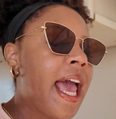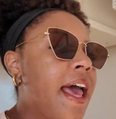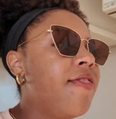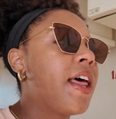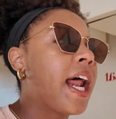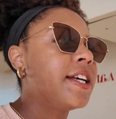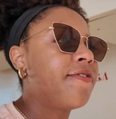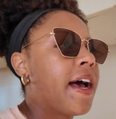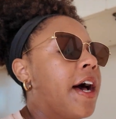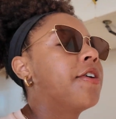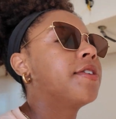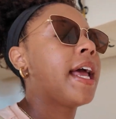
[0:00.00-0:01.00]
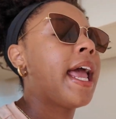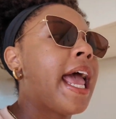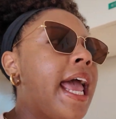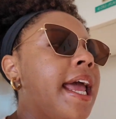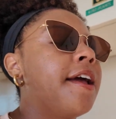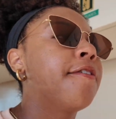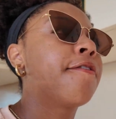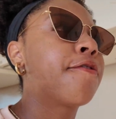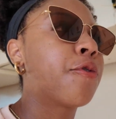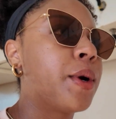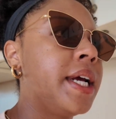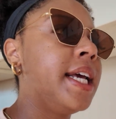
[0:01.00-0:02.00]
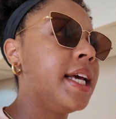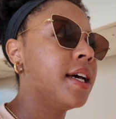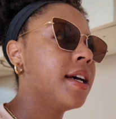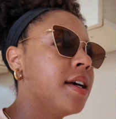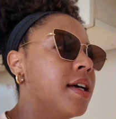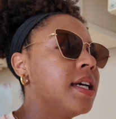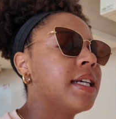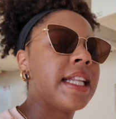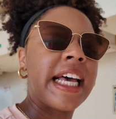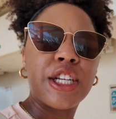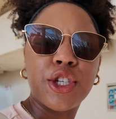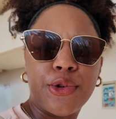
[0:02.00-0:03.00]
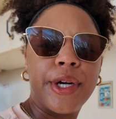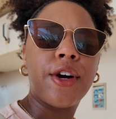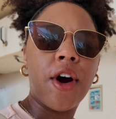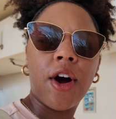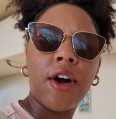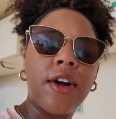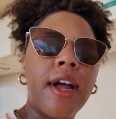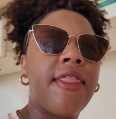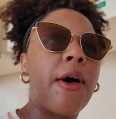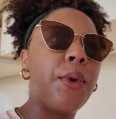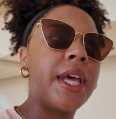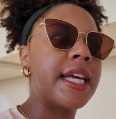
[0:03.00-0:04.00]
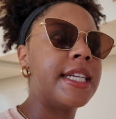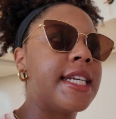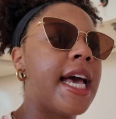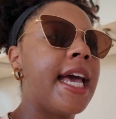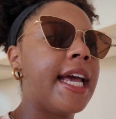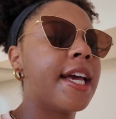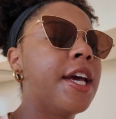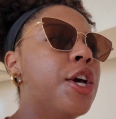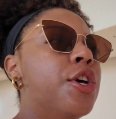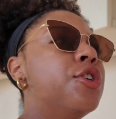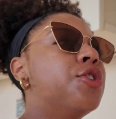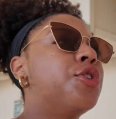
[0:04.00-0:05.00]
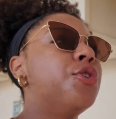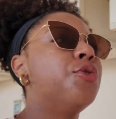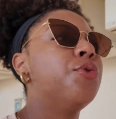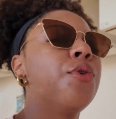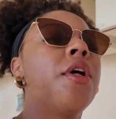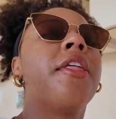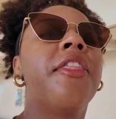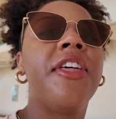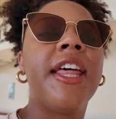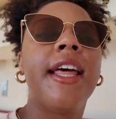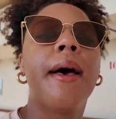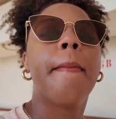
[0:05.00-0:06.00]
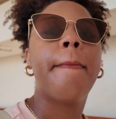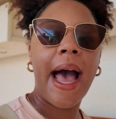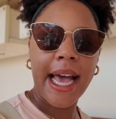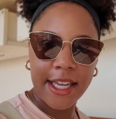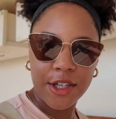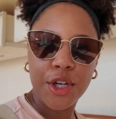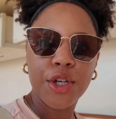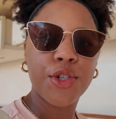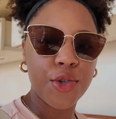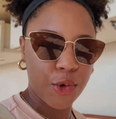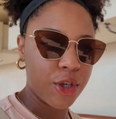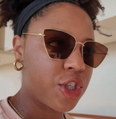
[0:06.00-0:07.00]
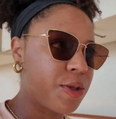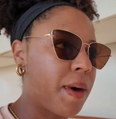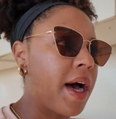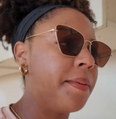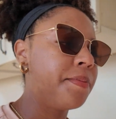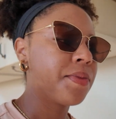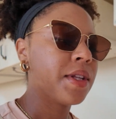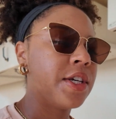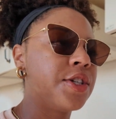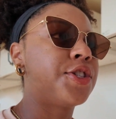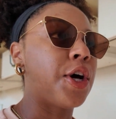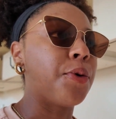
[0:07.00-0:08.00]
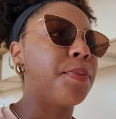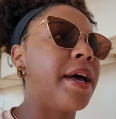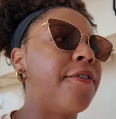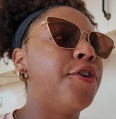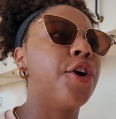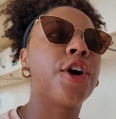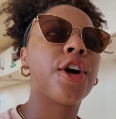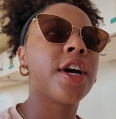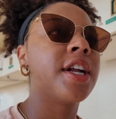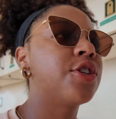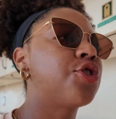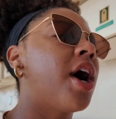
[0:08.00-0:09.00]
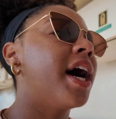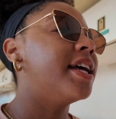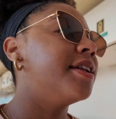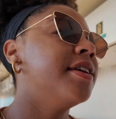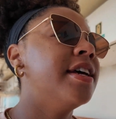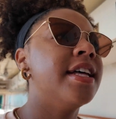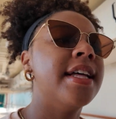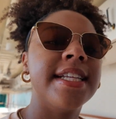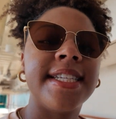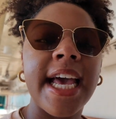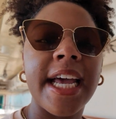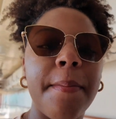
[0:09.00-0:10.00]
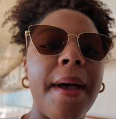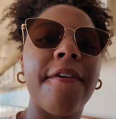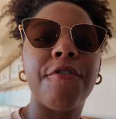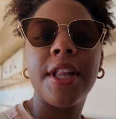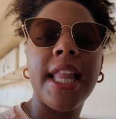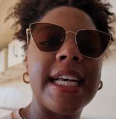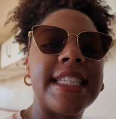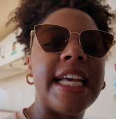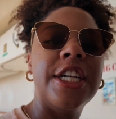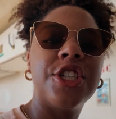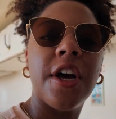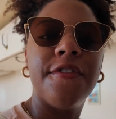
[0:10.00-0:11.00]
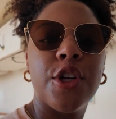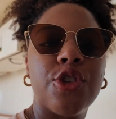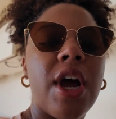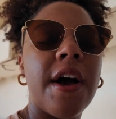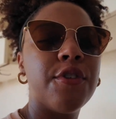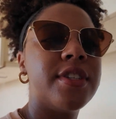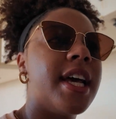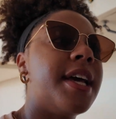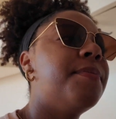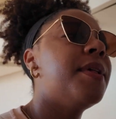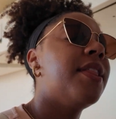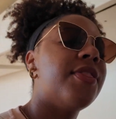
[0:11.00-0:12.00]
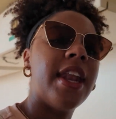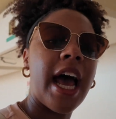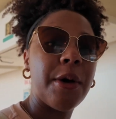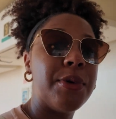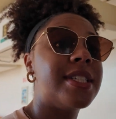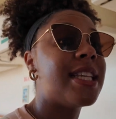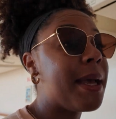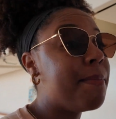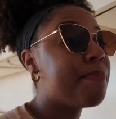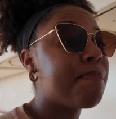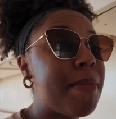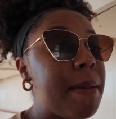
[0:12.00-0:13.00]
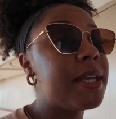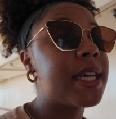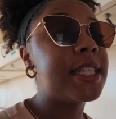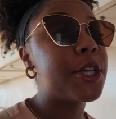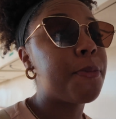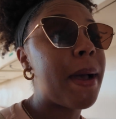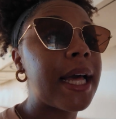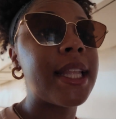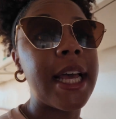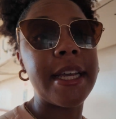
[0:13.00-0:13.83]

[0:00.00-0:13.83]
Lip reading: and then I found a free streetcar that we can take to the baggage storage spot. So if you're gonna try and take up every last inch of your travel day, then I would say maybe consider pack